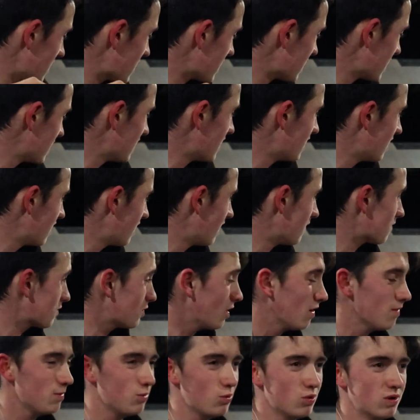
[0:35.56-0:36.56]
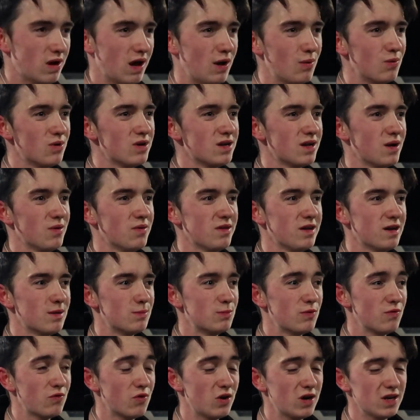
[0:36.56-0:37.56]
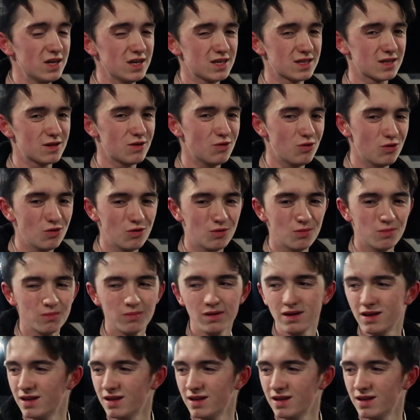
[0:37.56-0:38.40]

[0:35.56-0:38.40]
I can get it. I've got about an hour down here before I need to go home.